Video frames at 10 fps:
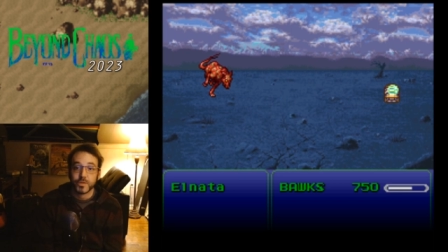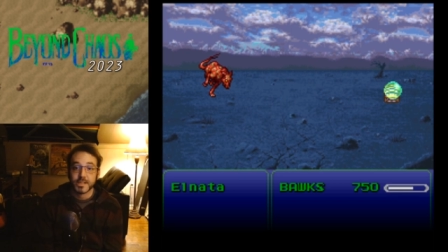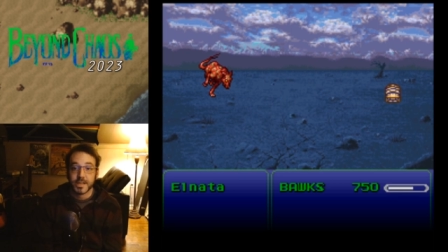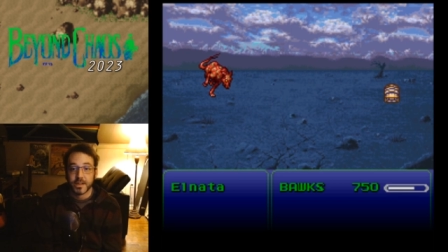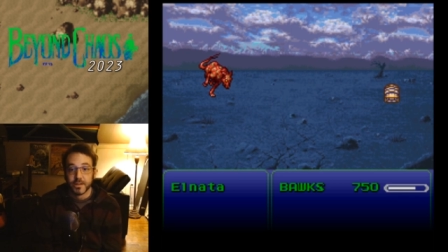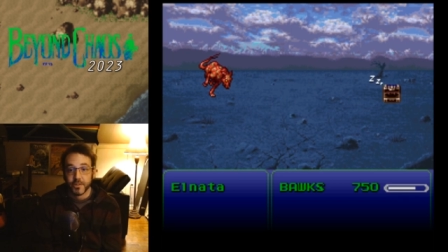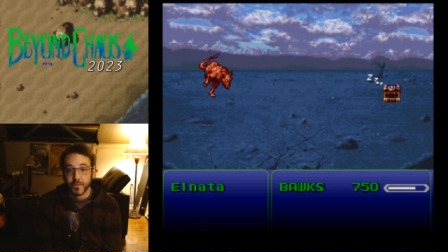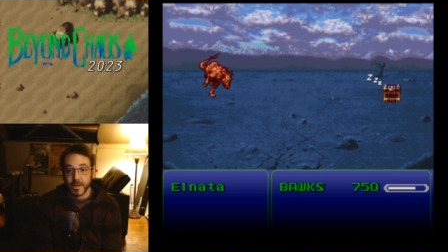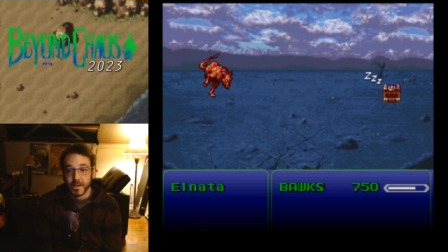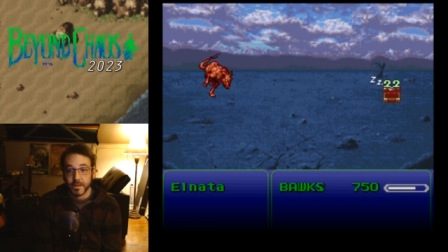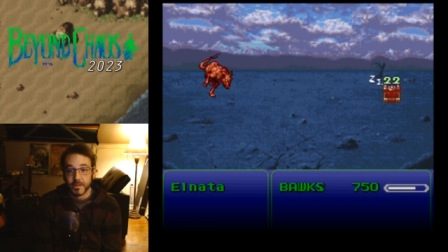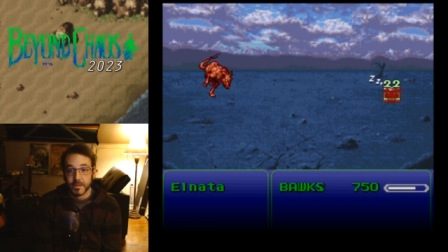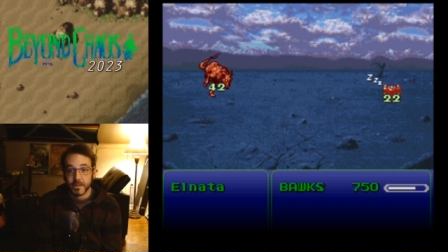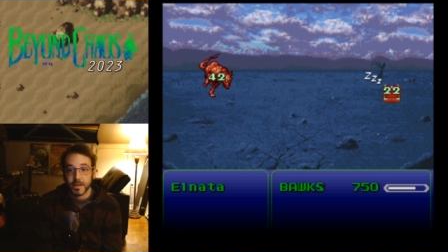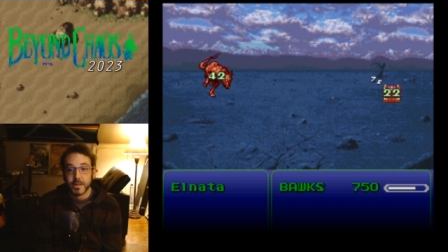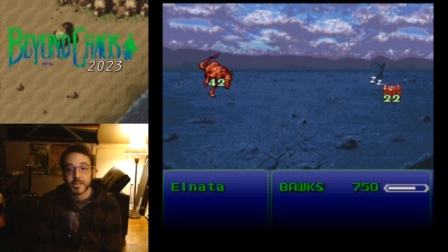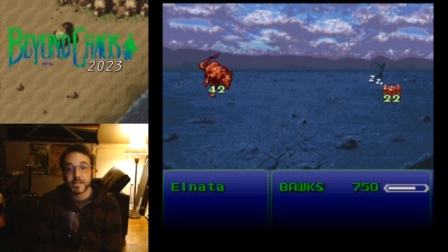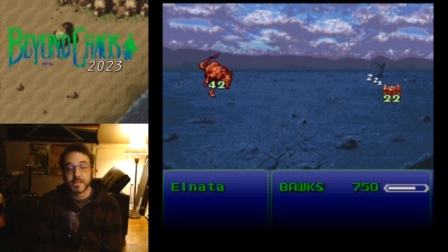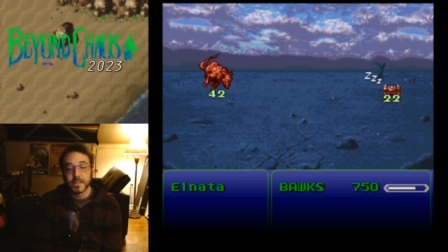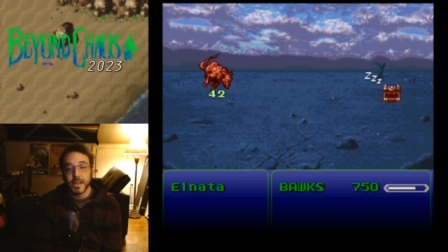What is that gonna do to me?
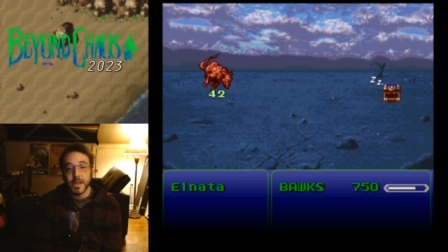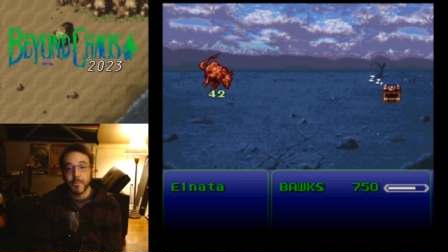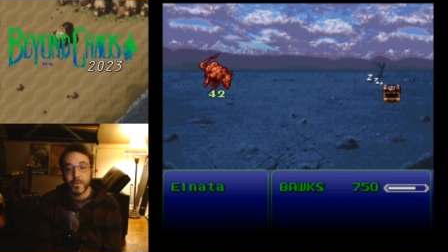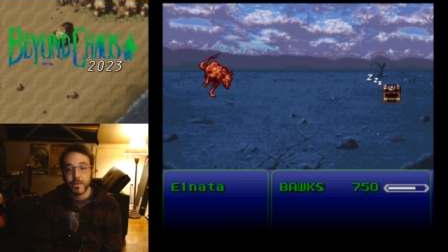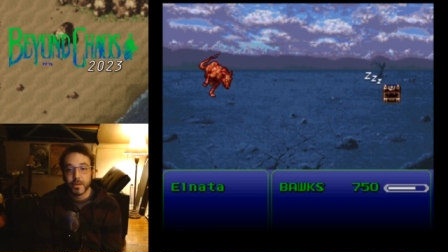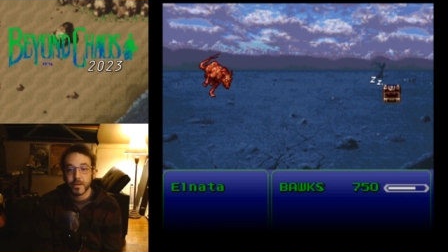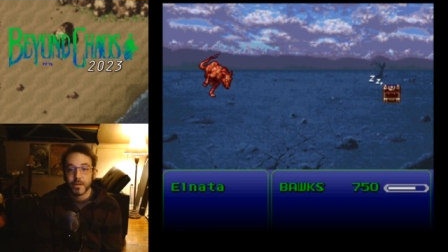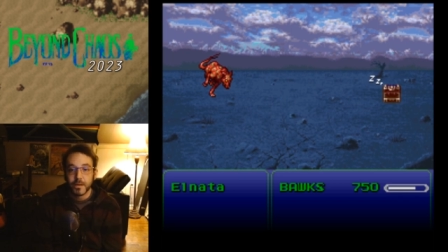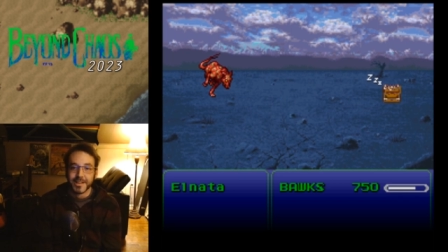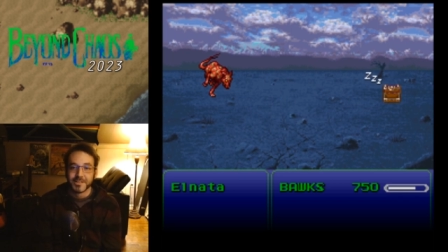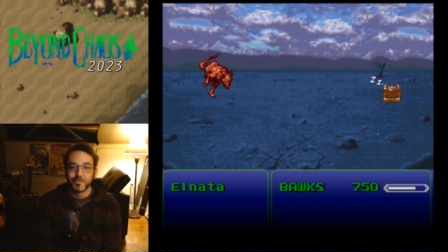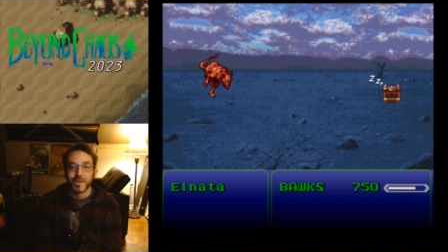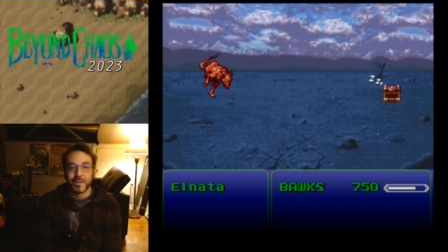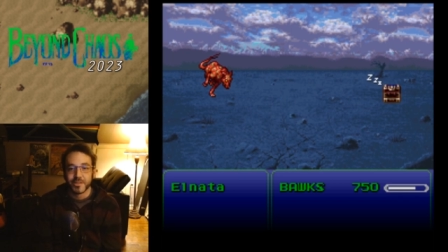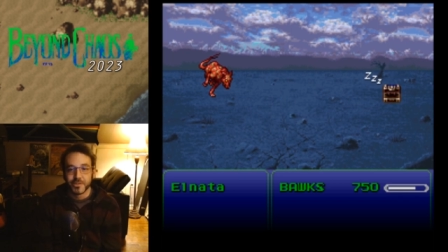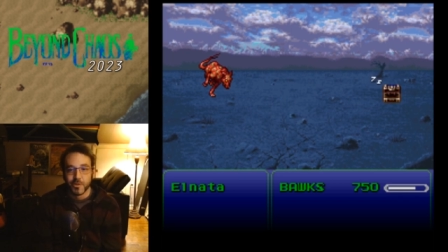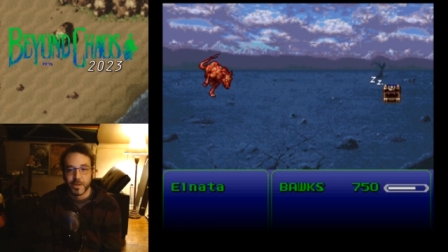Sleep! His mouth is